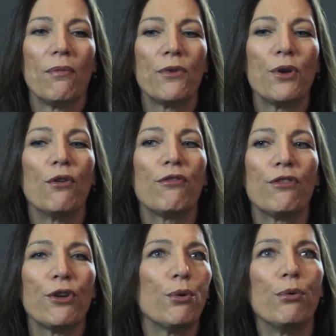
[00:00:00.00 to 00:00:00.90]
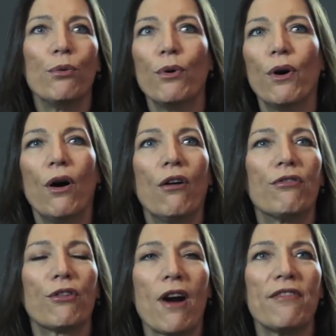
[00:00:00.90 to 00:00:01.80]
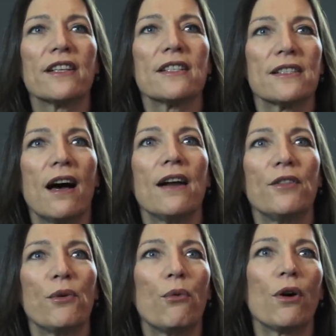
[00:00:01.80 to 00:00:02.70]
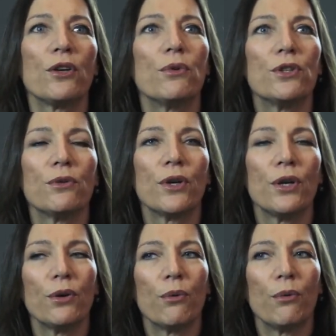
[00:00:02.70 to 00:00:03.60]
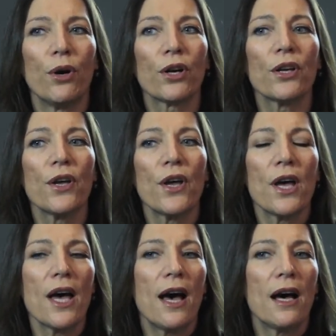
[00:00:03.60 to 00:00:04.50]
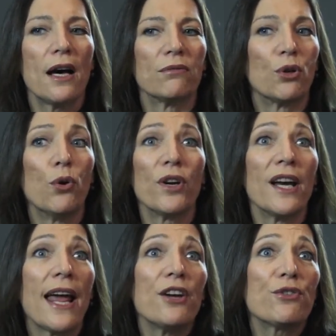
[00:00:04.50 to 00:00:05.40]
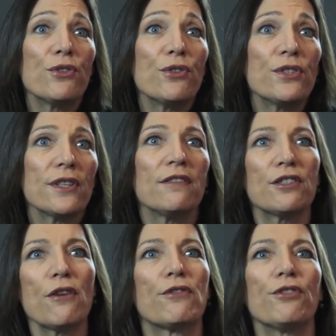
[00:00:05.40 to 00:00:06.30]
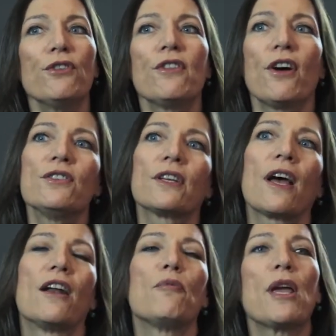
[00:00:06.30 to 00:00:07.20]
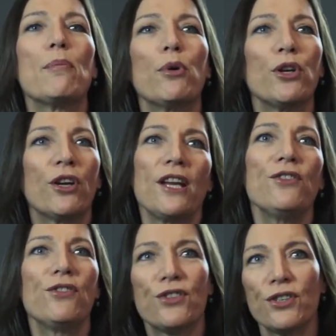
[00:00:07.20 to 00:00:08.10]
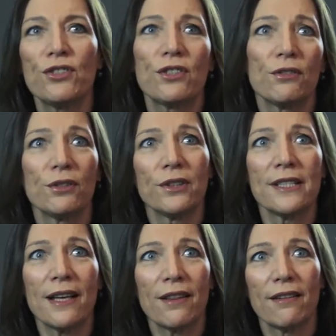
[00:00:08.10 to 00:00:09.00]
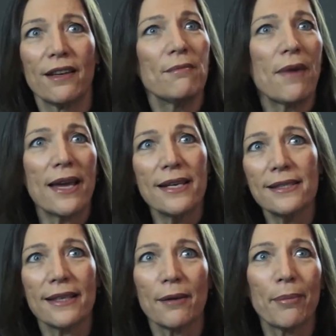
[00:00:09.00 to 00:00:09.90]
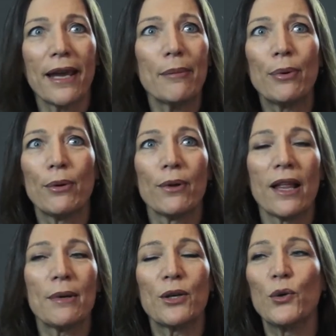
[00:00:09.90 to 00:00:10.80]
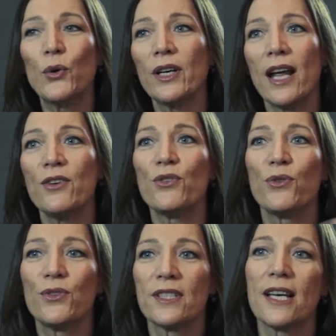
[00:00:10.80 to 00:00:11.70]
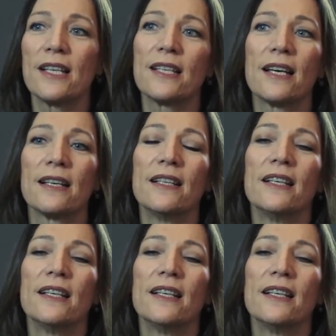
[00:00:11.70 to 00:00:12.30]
your view of graphic design and what you were doing in your work. Gordon Andrews. And so through those kind of people, you get introduced to all these other amazing people. I mean, Gordon Andrew, who designed our